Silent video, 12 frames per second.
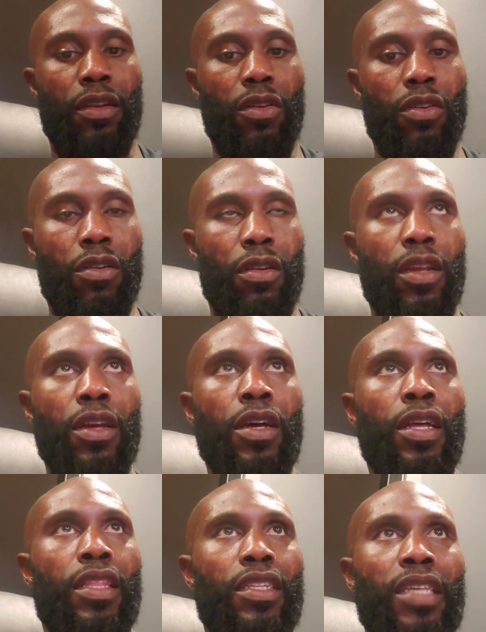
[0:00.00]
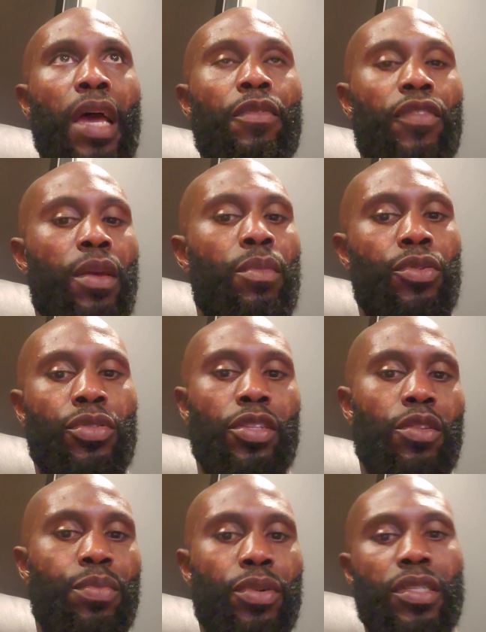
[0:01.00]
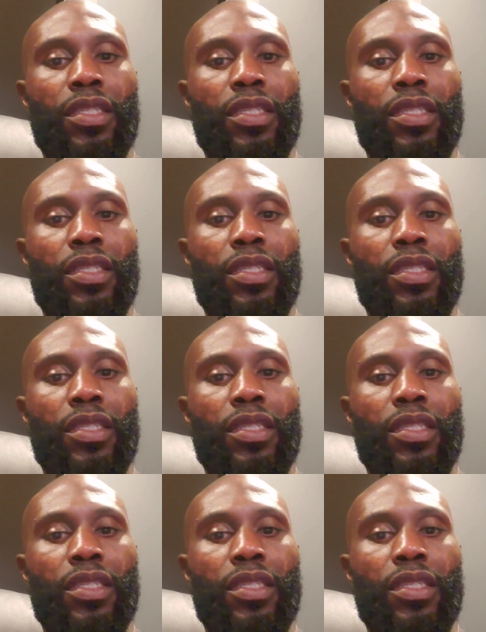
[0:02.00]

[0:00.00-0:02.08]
there on the type of chemicals that they're